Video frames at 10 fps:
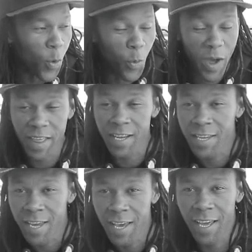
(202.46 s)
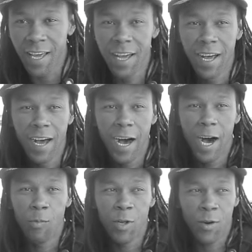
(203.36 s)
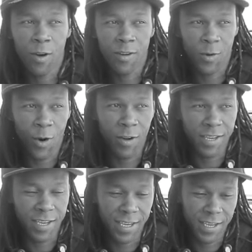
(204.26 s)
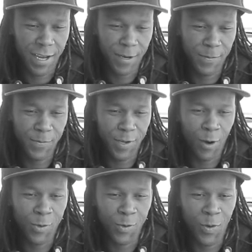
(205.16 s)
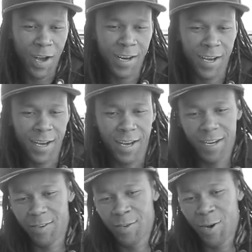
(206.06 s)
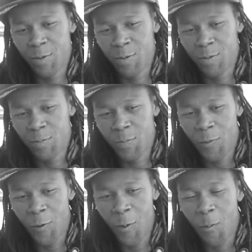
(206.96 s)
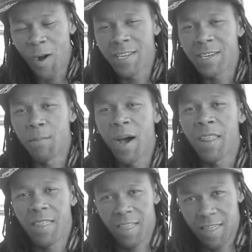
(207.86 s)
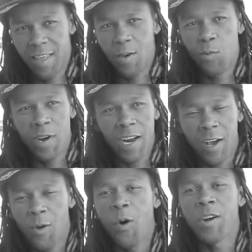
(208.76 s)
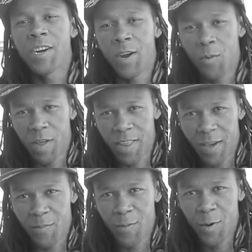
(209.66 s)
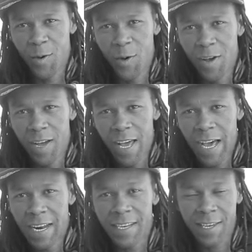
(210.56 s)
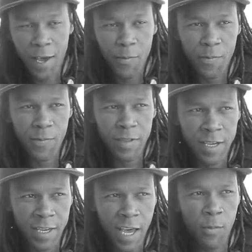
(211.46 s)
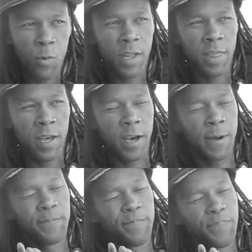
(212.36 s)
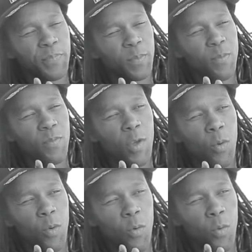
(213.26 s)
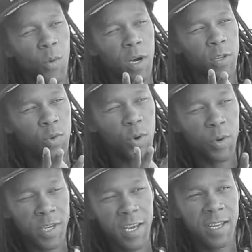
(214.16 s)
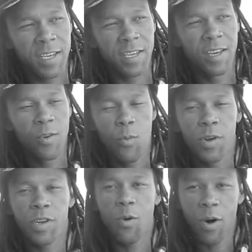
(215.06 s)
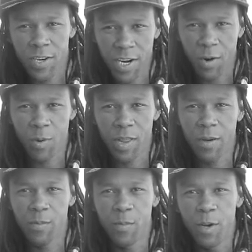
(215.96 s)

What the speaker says: We had this thing with Roxy's, O21, perform once a month with like a contract with them. And the same with 206, with the contract with them.